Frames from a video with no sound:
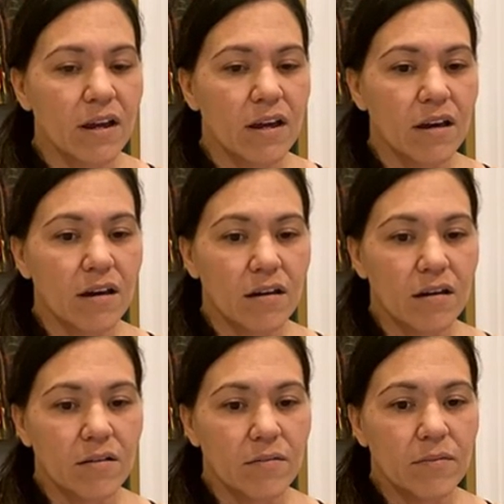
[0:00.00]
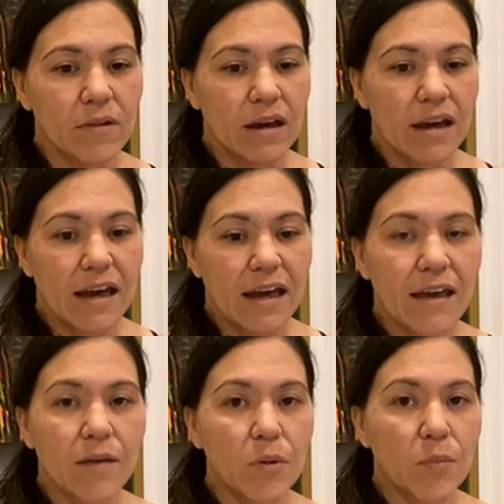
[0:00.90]
um, I
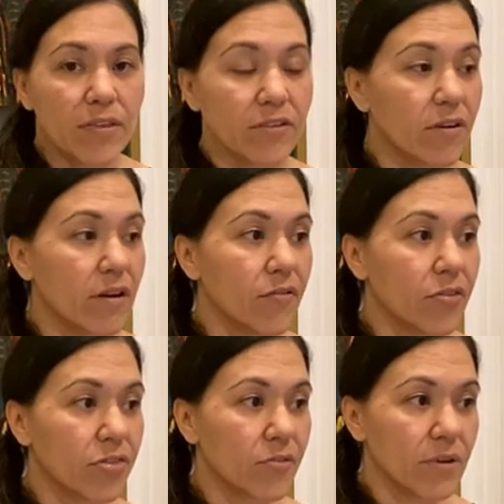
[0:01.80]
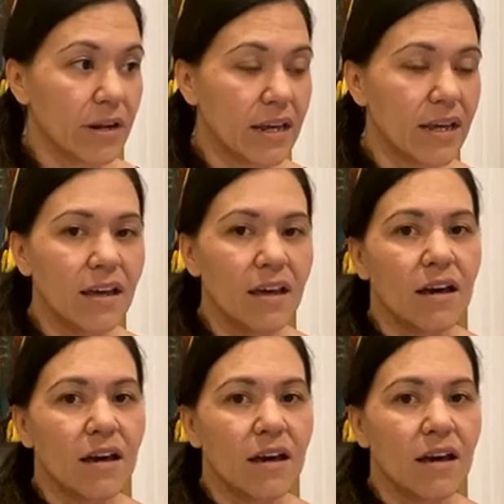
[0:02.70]
am a mother of three.